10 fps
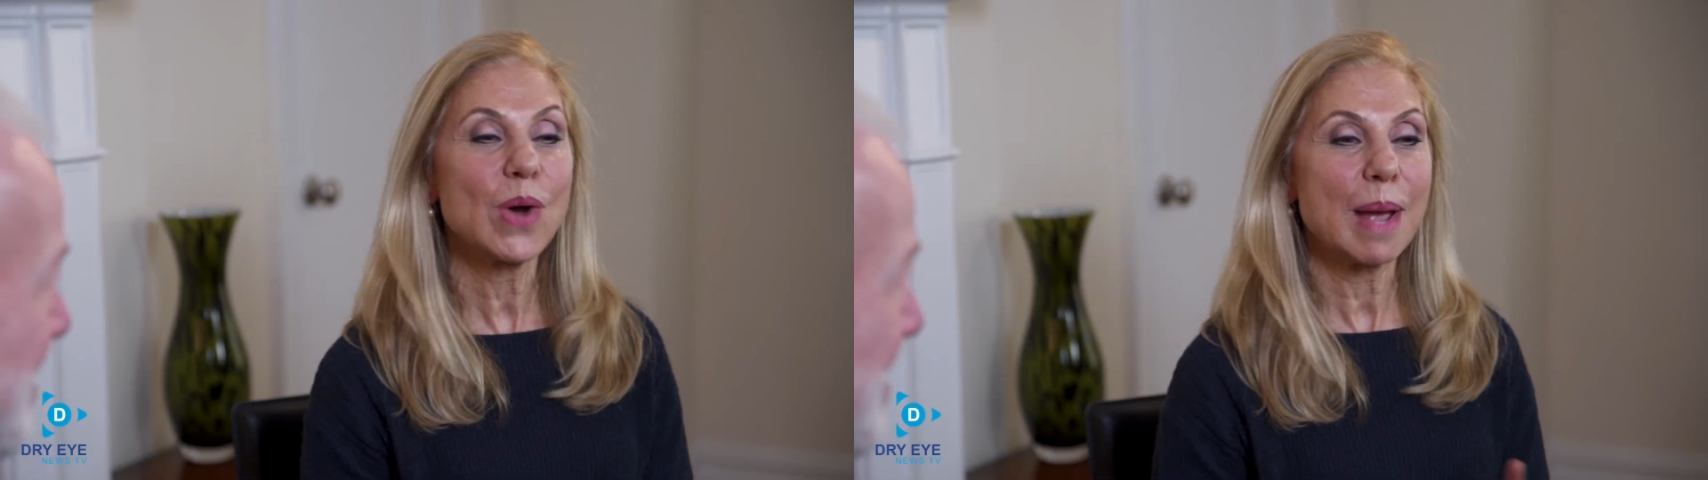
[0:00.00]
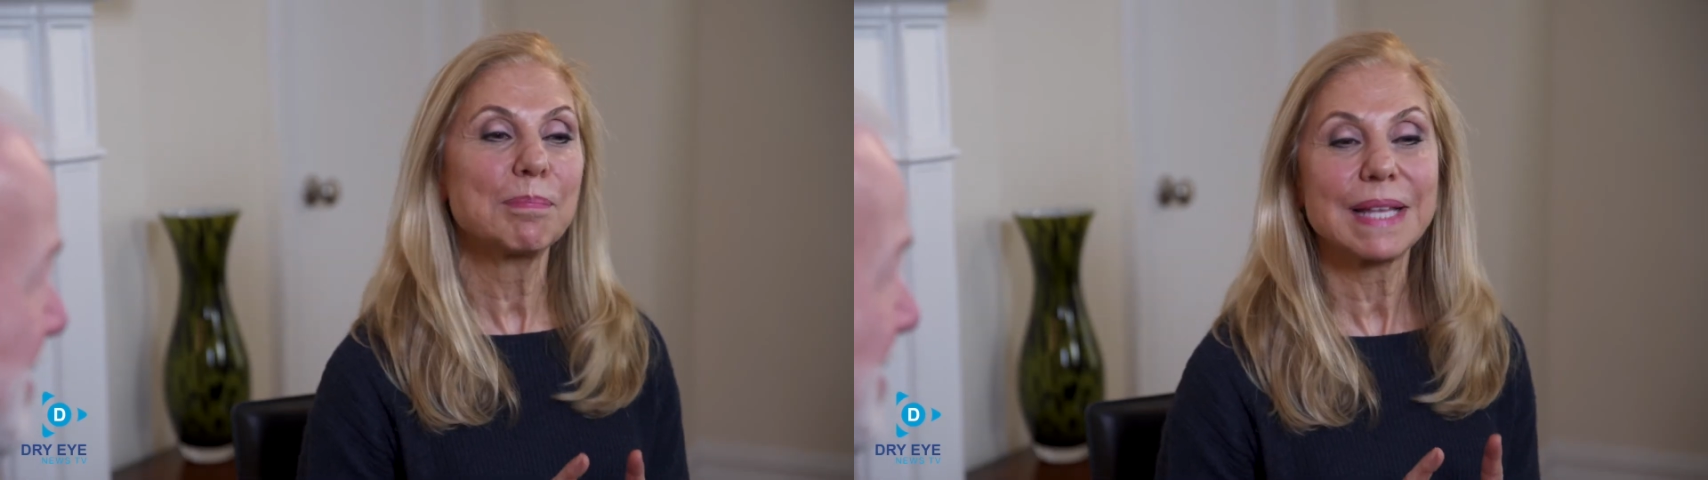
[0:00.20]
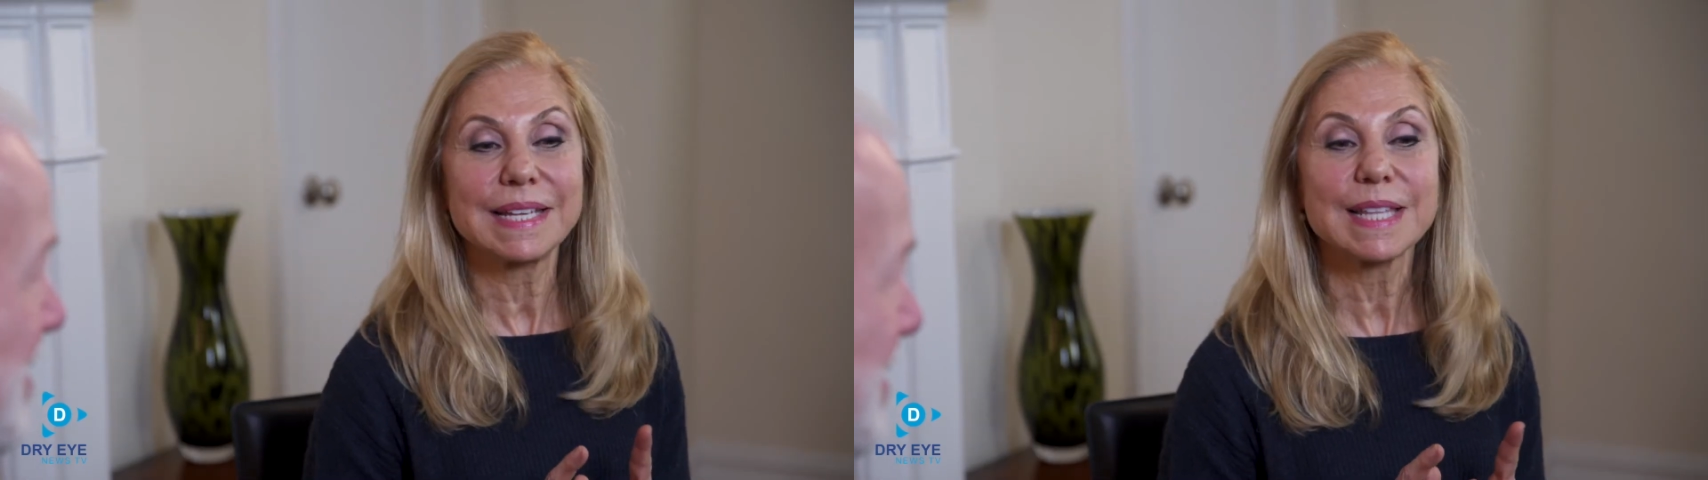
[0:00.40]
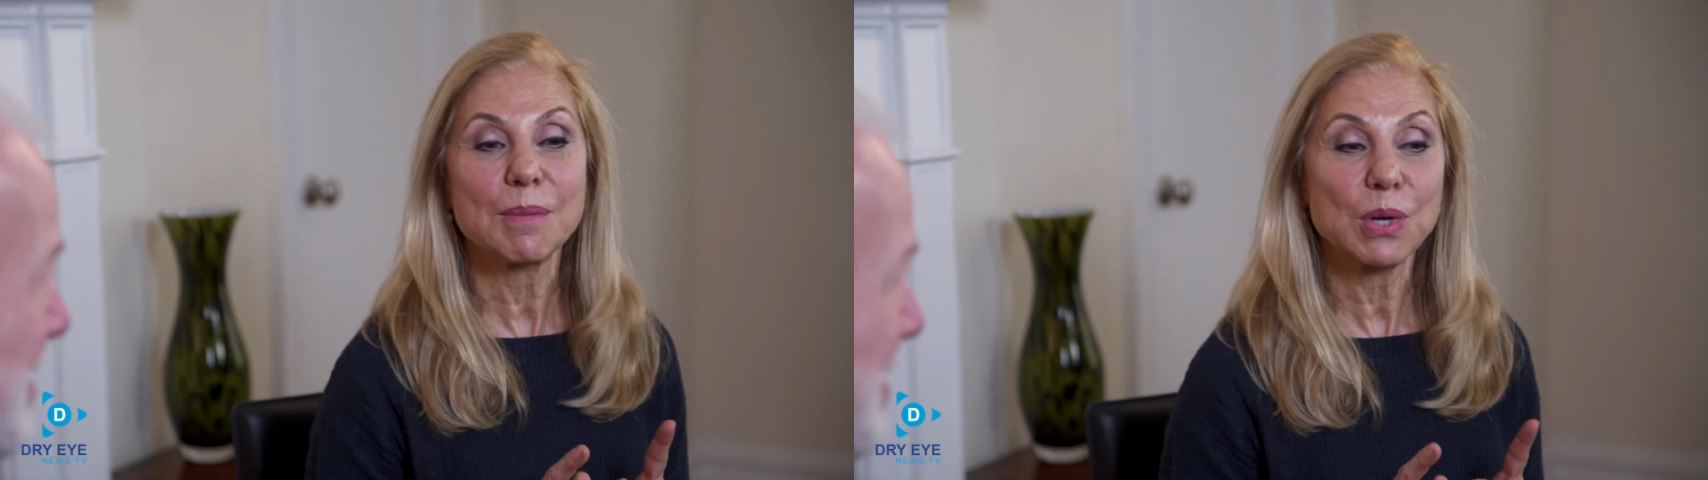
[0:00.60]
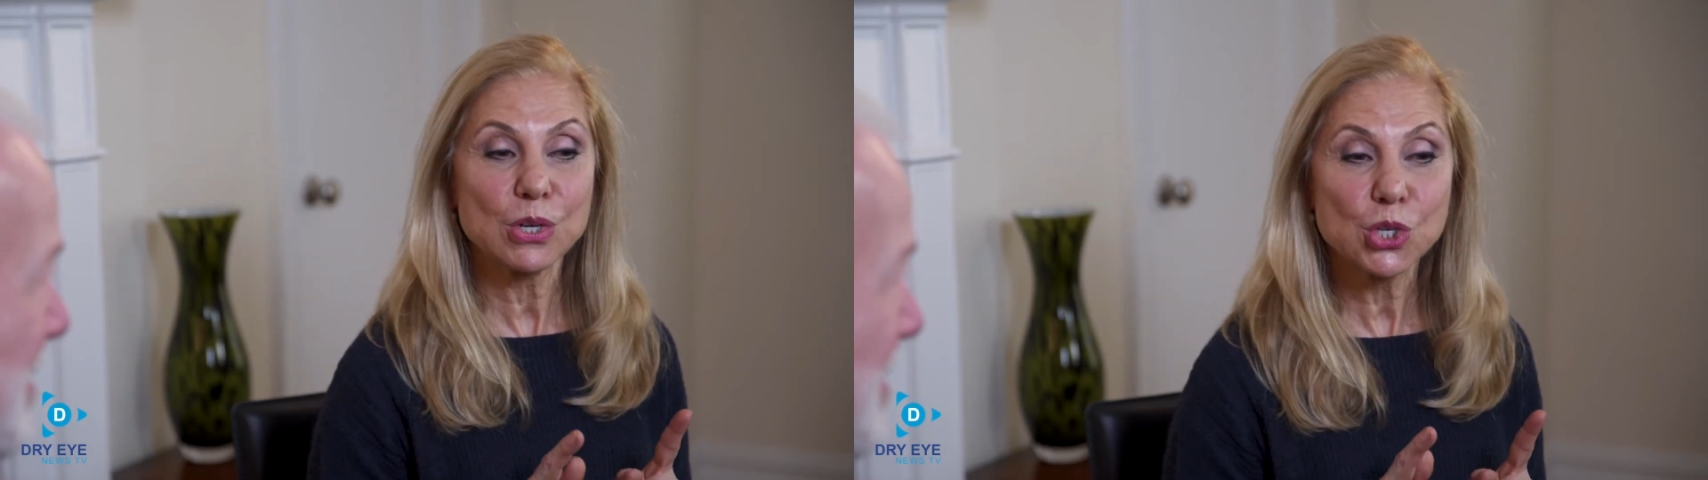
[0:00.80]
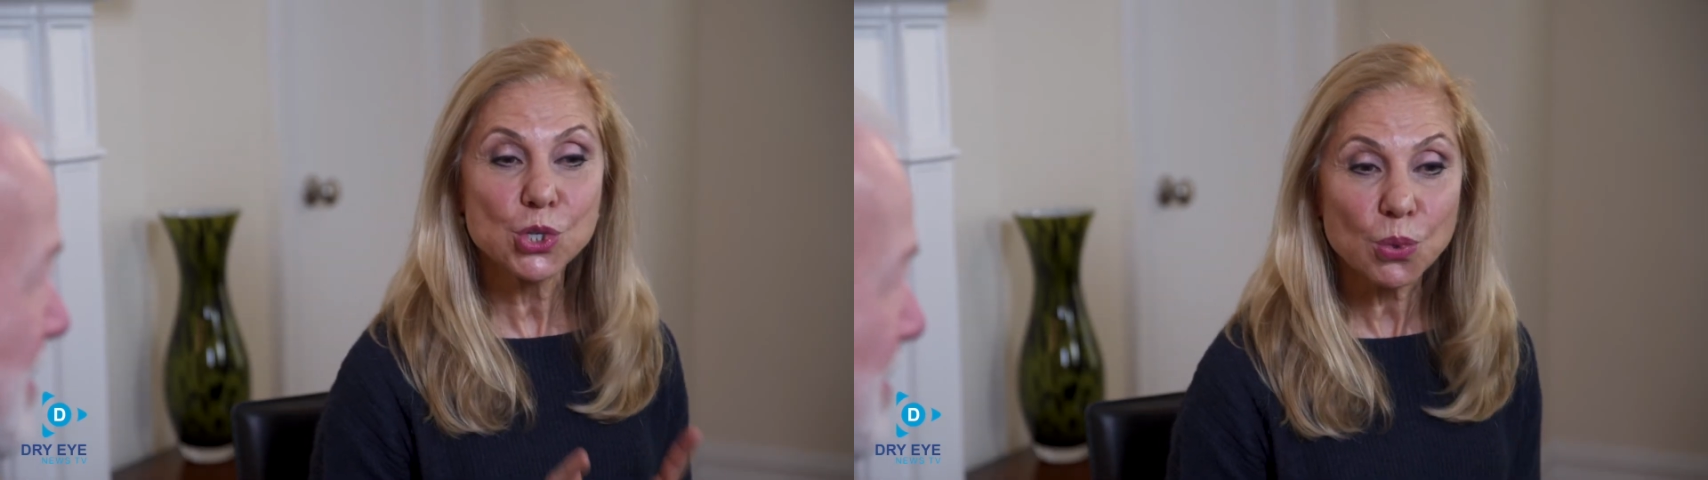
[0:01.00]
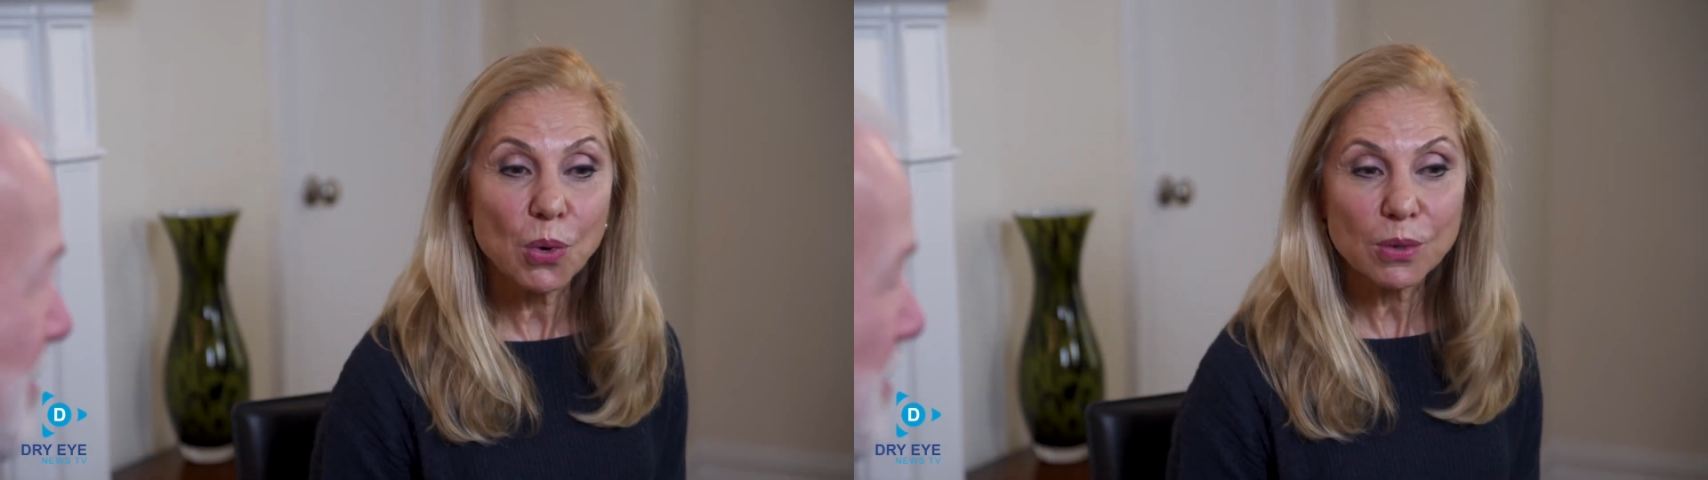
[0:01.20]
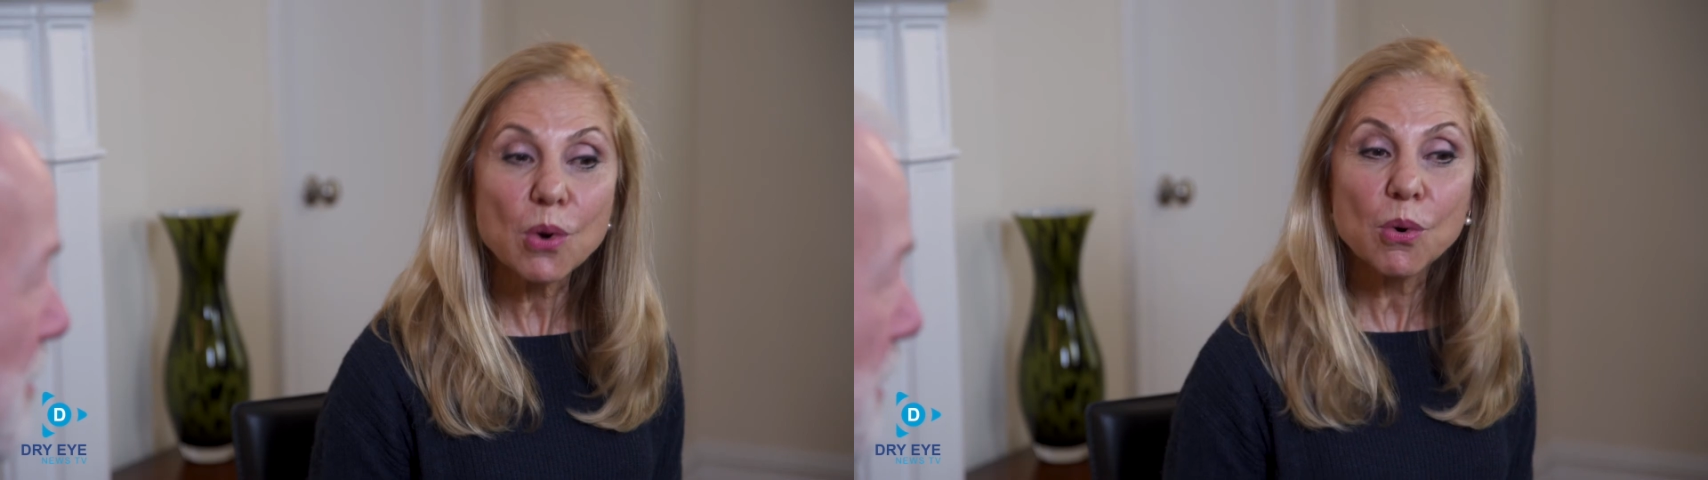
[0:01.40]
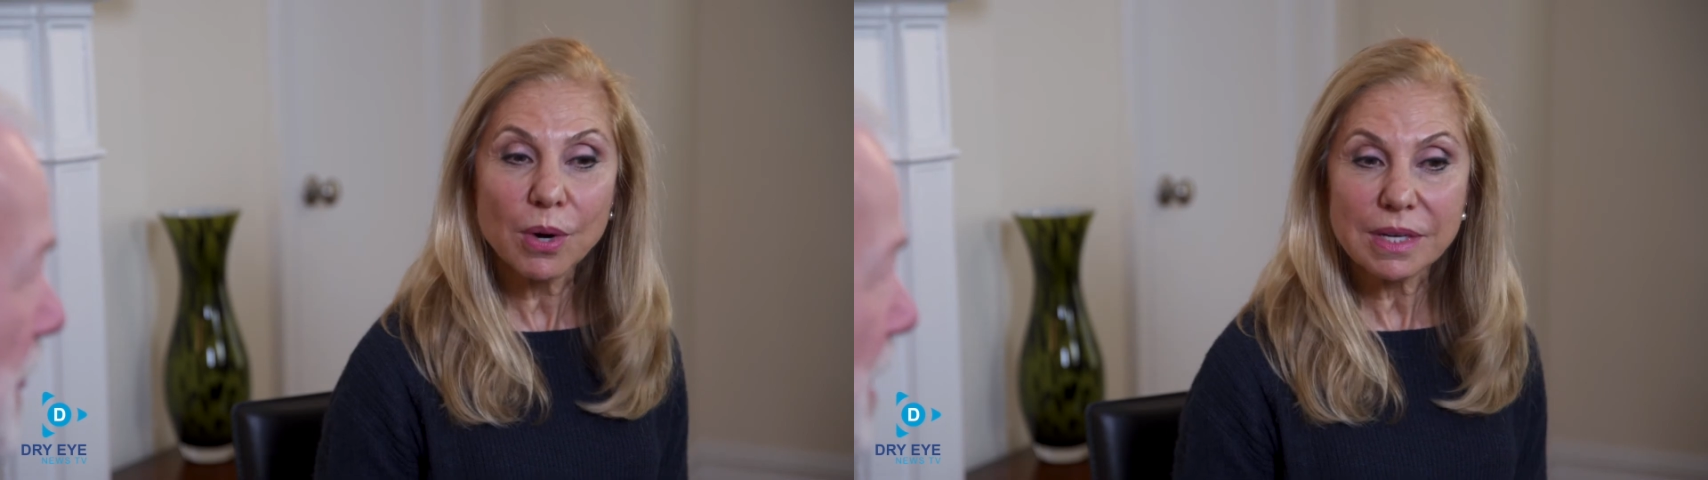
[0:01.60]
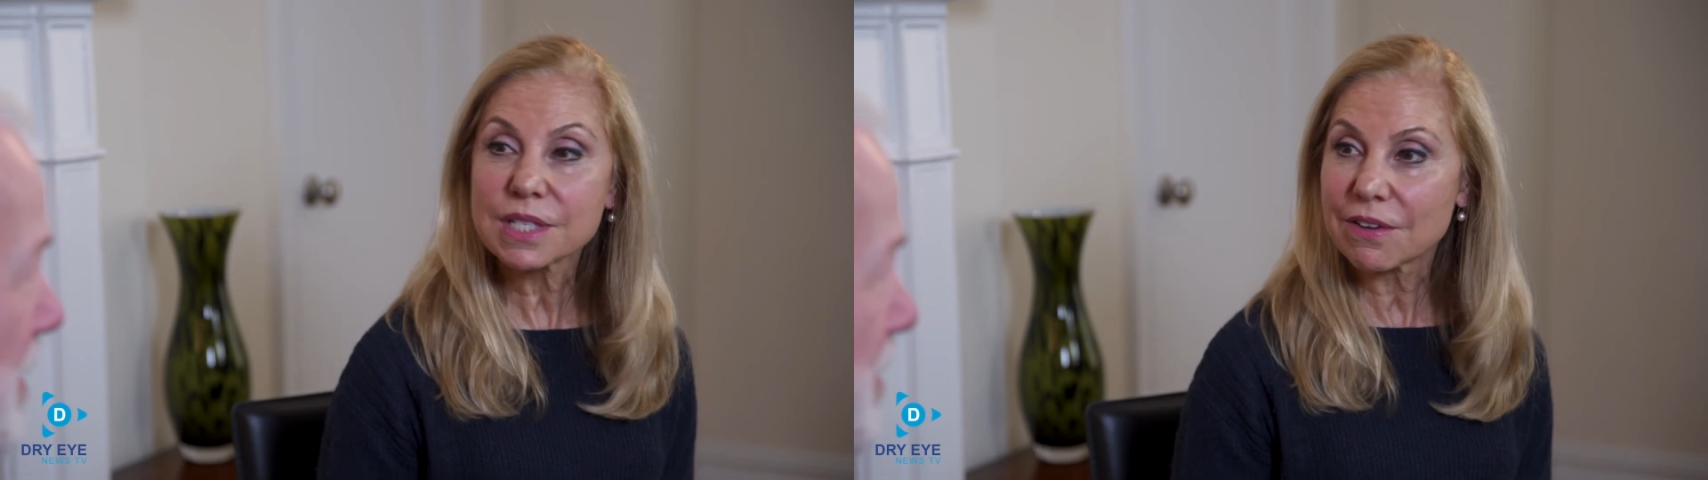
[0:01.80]
I place them on a short
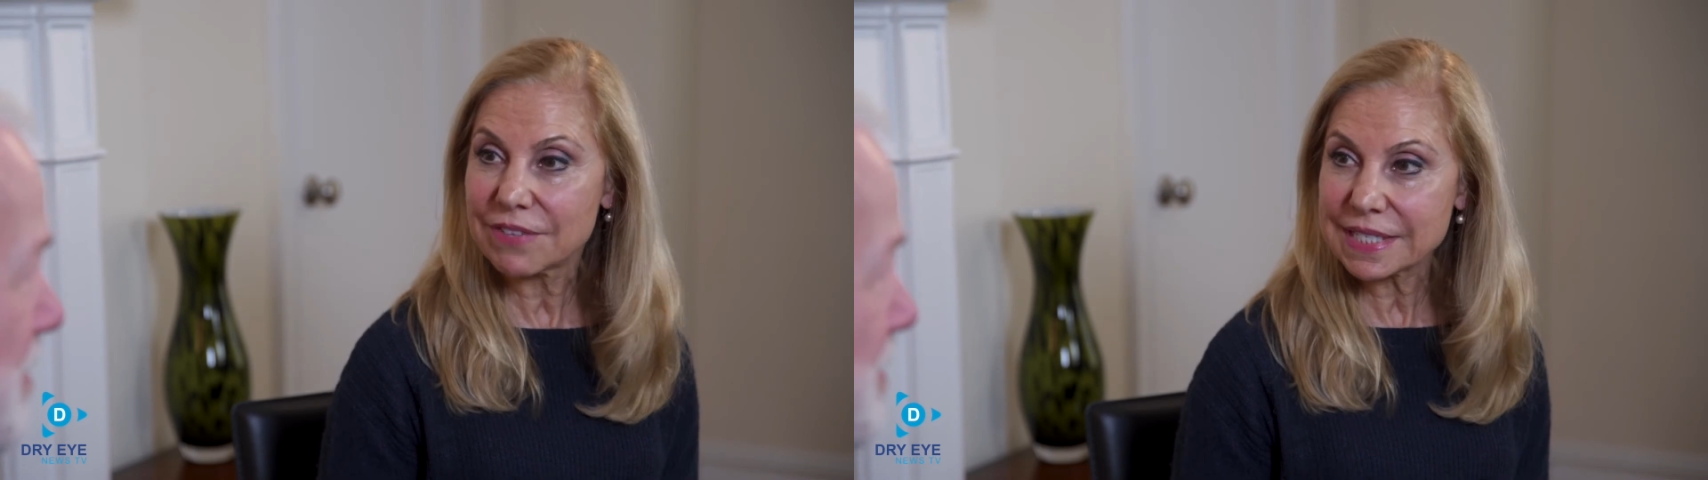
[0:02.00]
course of a